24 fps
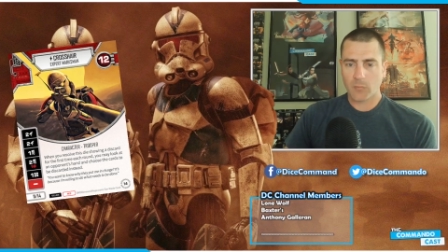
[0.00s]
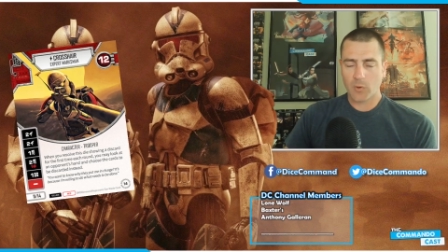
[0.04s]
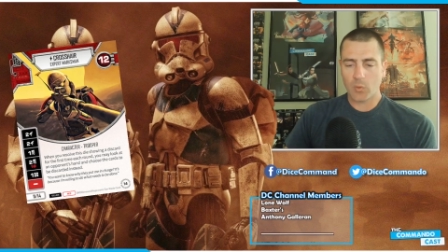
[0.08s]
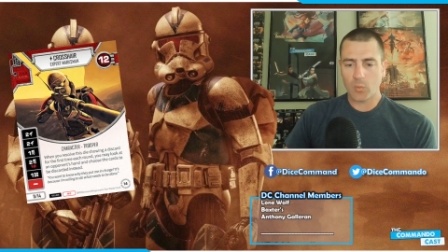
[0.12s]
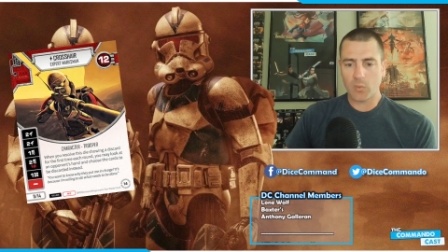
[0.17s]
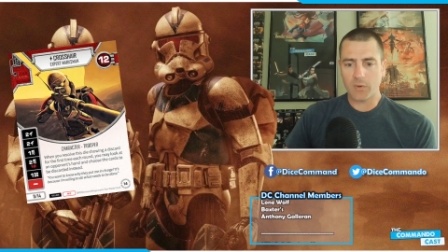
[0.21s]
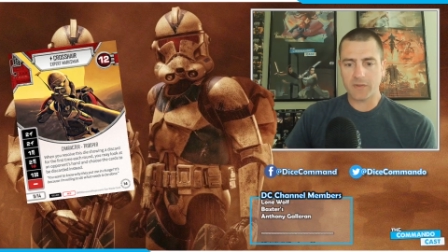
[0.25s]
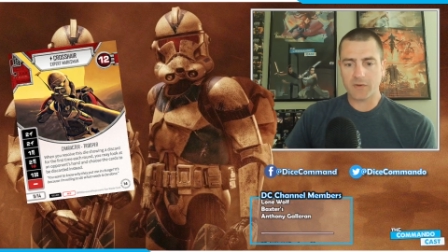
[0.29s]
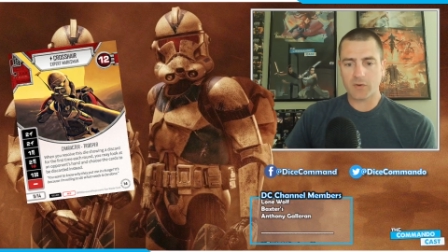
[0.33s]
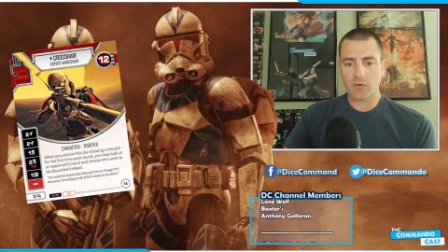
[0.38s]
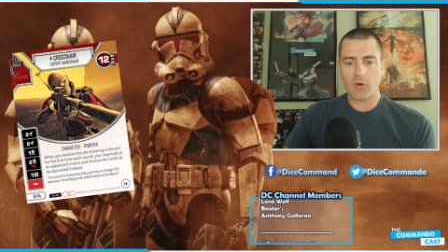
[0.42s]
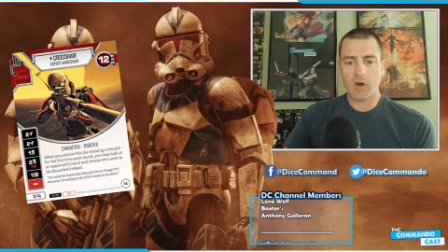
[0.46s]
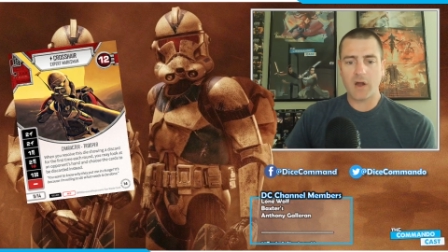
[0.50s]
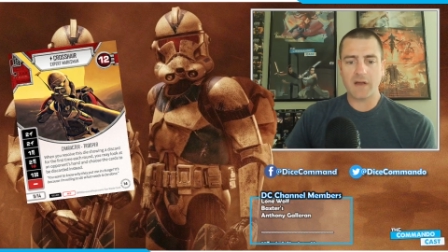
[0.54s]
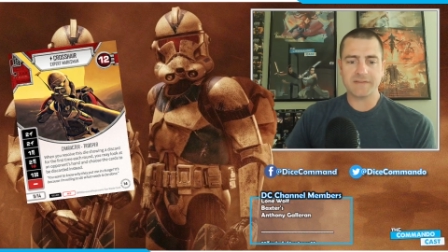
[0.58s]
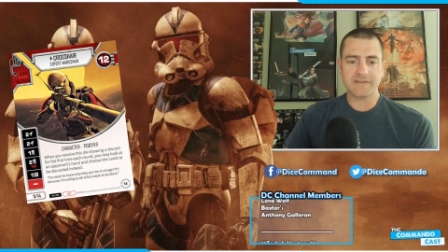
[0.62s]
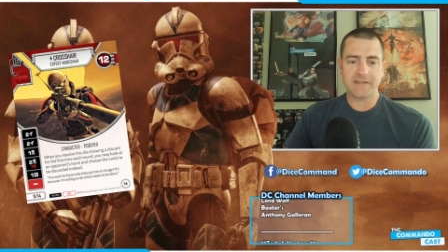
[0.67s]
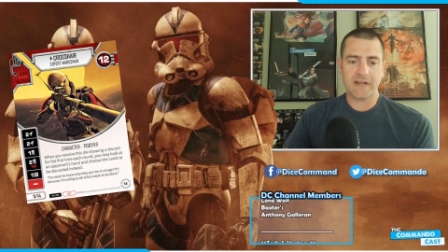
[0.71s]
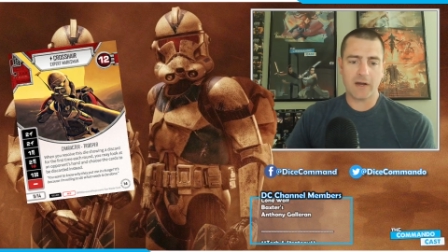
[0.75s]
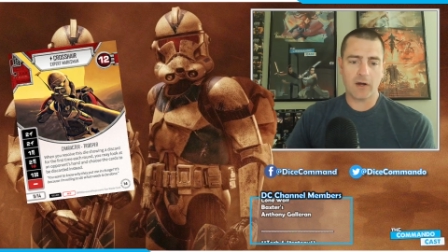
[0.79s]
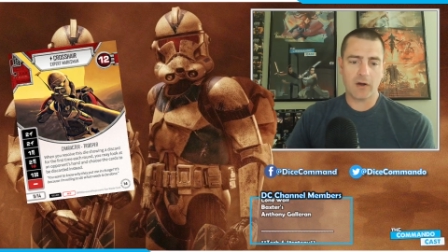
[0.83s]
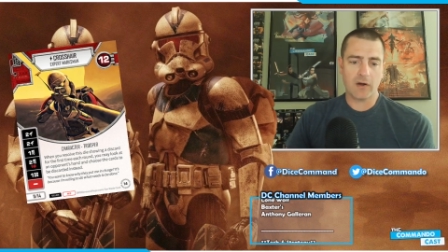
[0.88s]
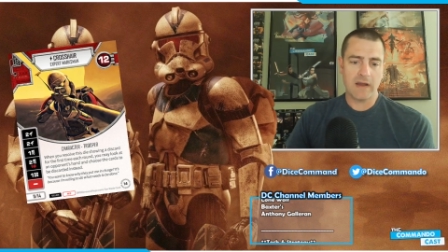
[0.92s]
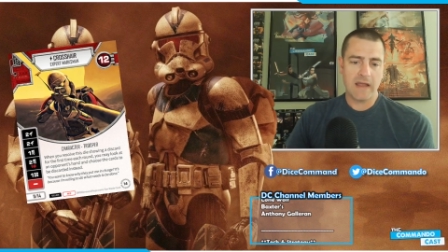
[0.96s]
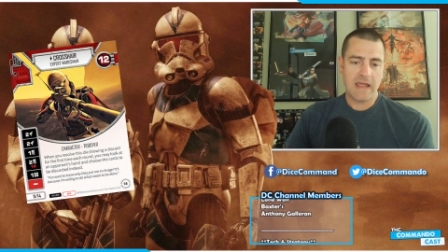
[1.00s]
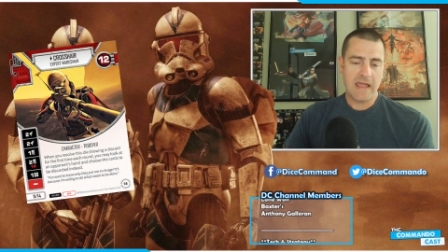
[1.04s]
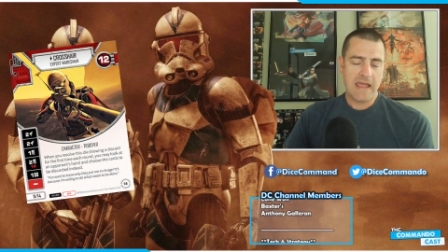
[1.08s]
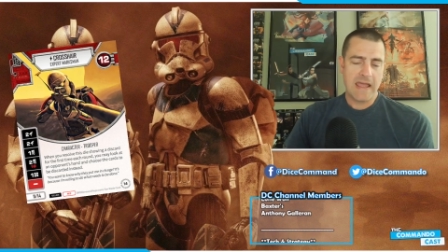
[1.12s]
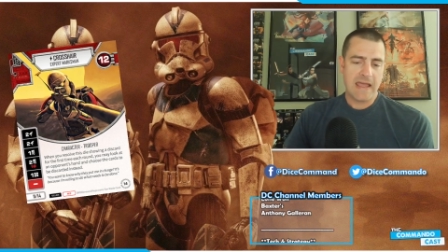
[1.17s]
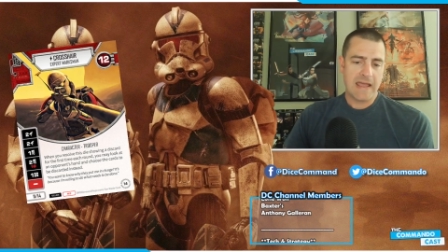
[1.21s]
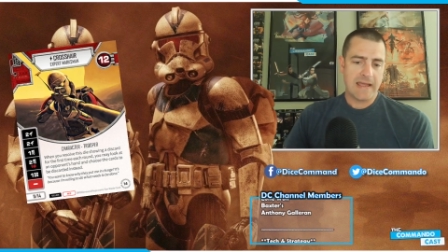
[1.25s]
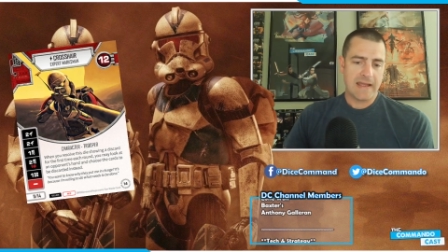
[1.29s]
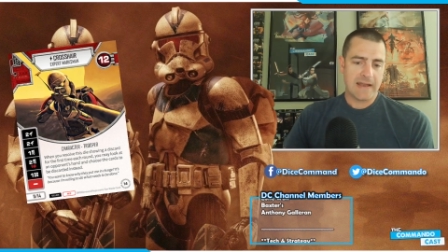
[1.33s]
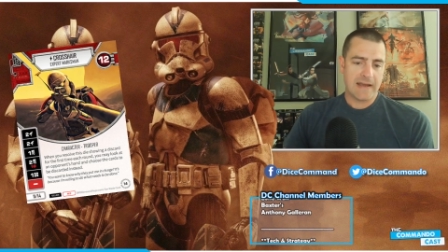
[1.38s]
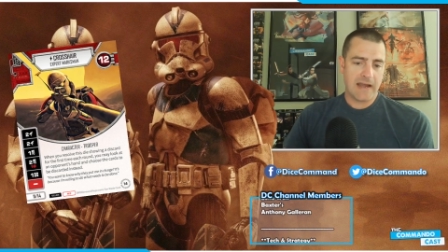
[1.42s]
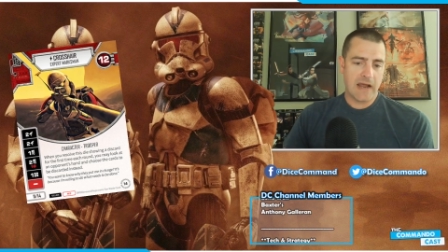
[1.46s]
with crosshair
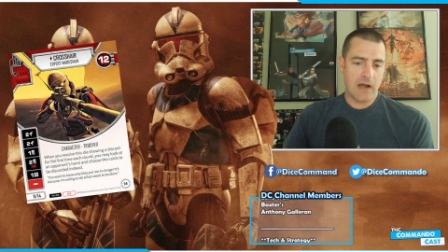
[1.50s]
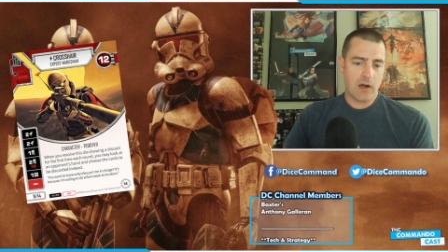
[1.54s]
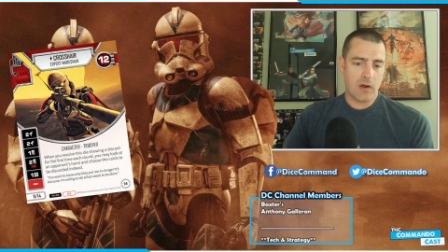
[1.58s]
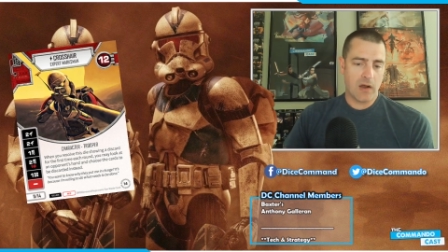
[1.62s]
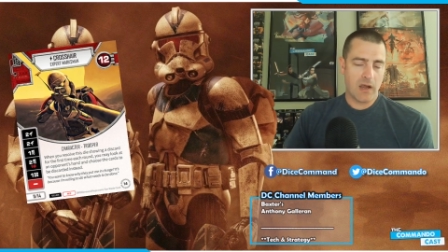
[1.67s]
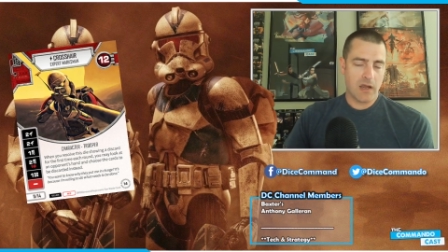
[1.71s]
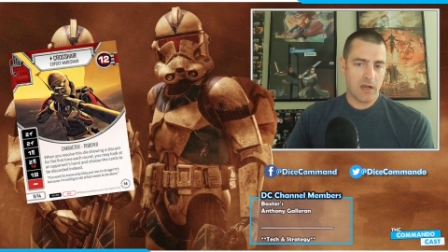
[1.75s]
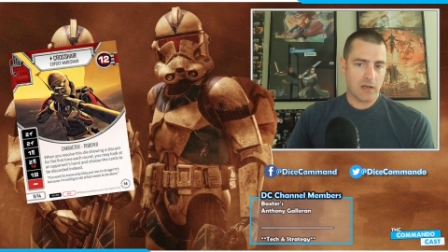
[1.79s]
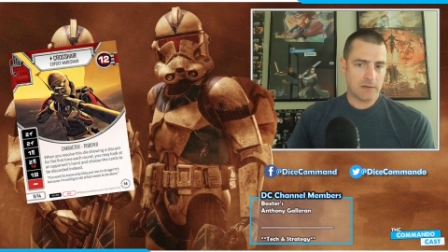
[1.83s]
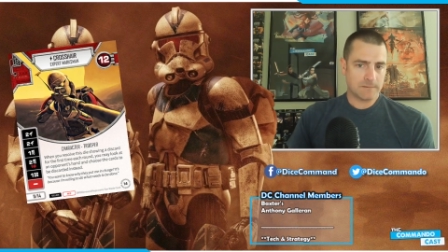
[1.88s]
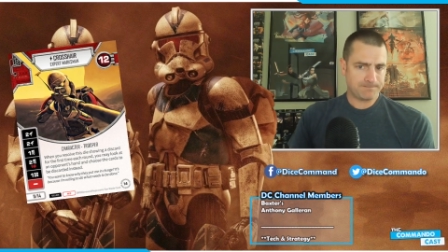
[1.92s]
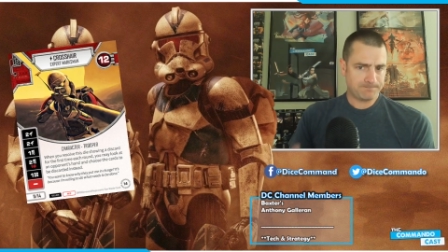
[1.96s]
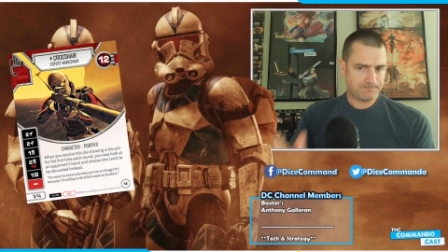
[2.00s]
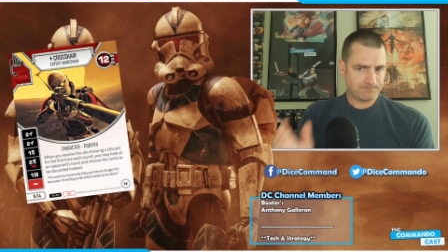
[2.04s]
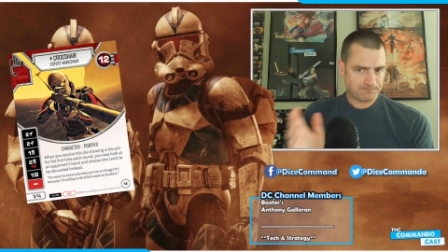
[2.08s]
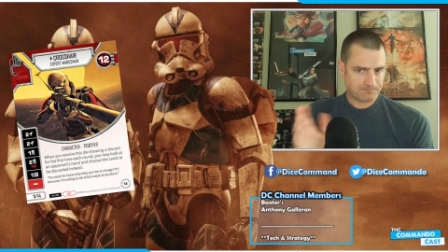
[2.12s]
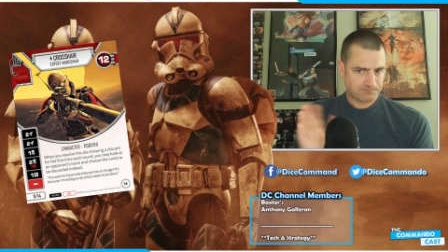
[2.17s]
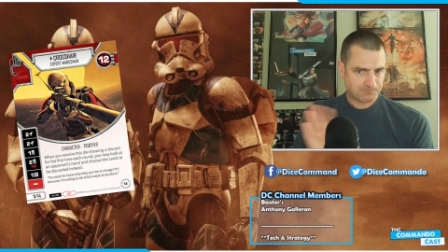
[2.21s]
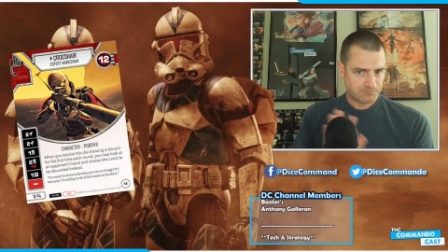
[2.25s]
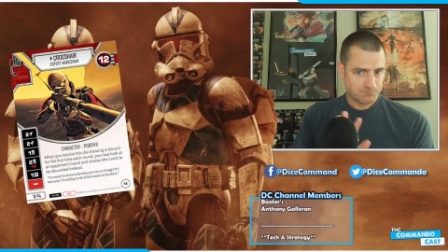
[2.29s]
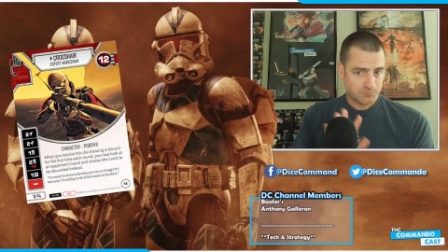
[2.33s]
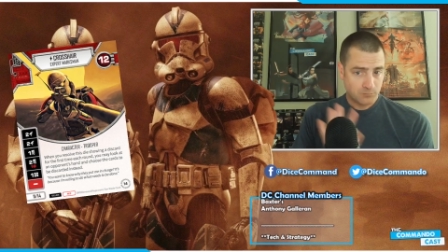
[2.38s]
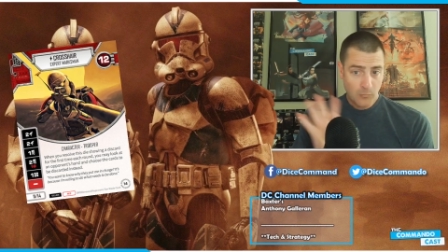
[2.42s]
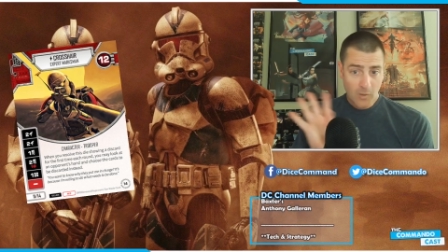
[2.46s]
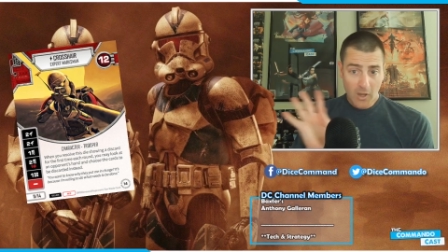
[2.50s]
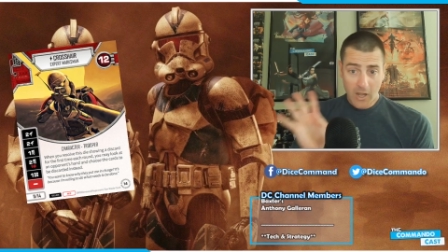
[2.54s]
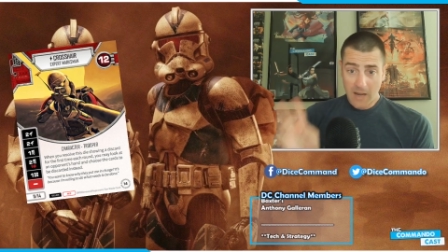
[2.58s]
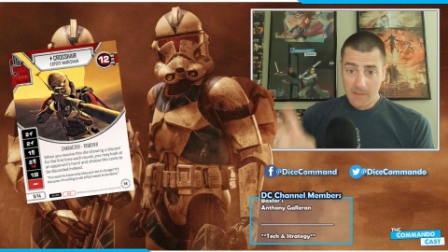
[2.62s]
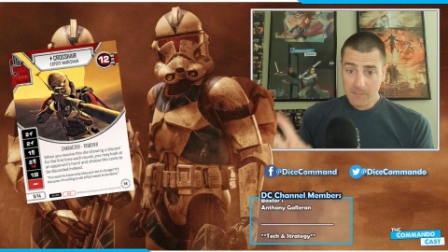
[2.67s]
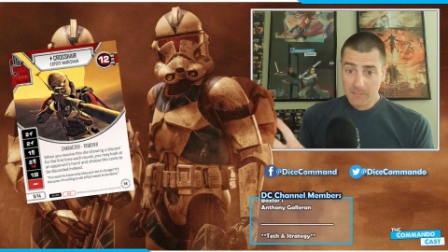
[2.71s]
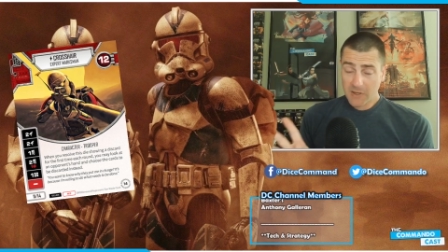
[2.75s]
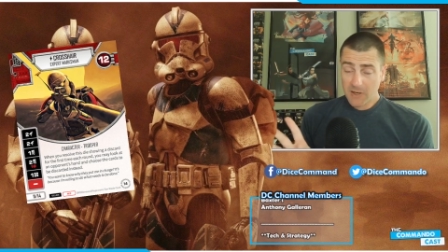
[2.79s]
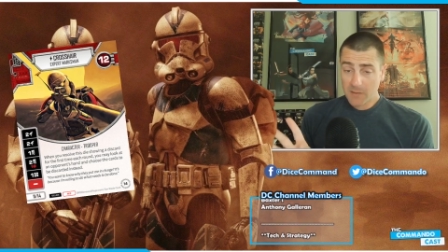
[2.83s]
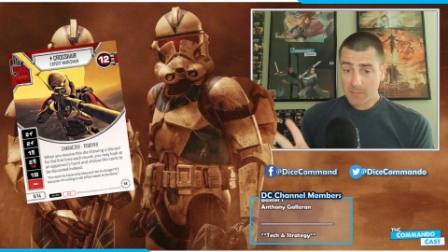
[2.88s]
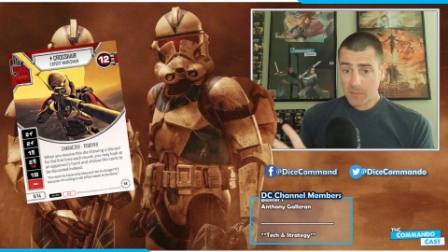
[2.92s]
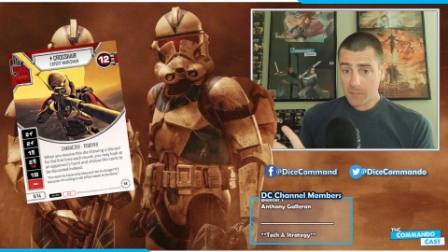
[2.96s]
now i'm going to